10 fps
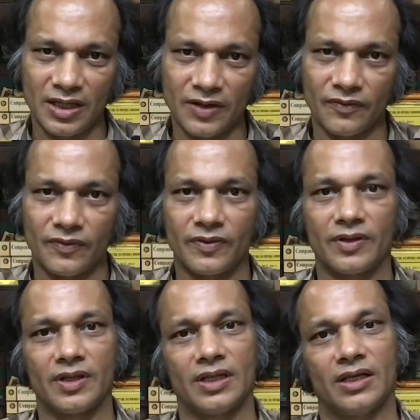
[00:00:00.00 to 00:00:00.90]

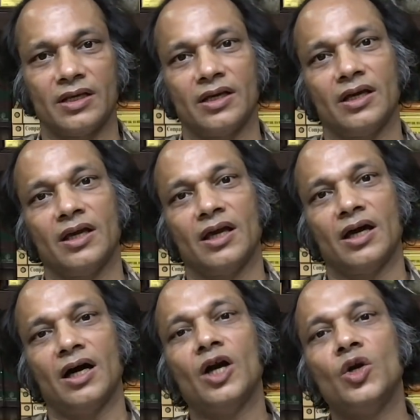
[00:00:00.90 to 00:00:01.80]
gives
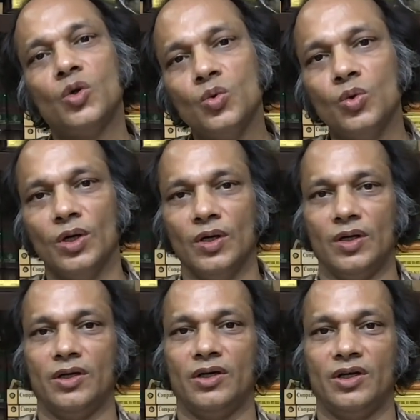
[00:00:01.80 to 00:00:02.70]
tool
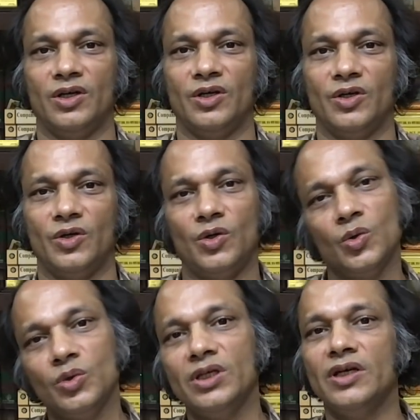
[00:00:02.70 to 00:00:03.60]

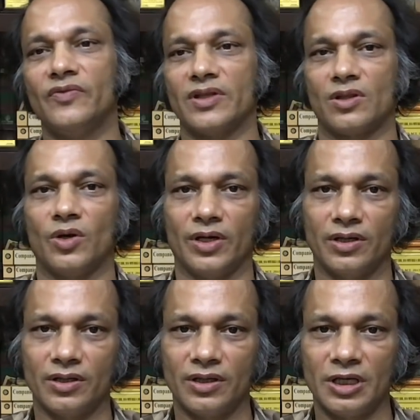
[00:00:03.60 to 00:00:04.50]
to the defense
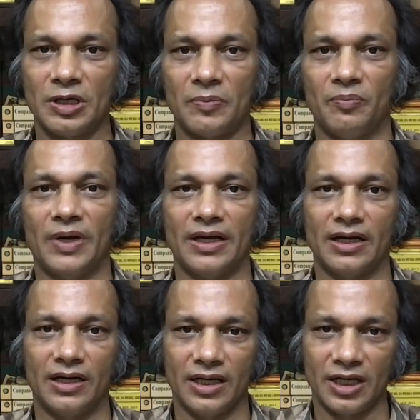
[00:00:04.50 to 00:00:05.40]
lawyer by
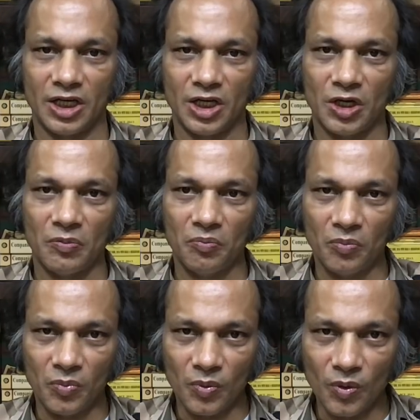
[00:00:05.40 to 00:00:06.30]
getting
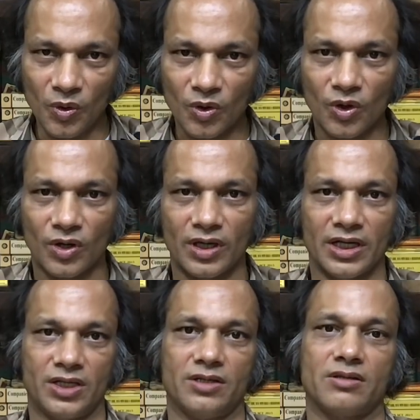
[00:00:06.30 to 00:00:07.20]
more
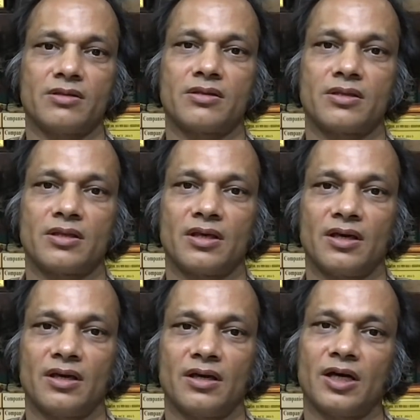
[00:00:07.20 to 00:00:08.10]
contradictions
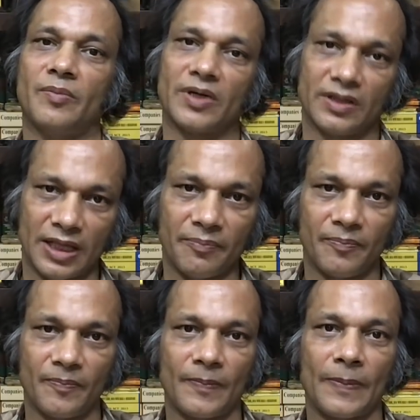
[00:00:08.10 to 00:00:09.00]
among them.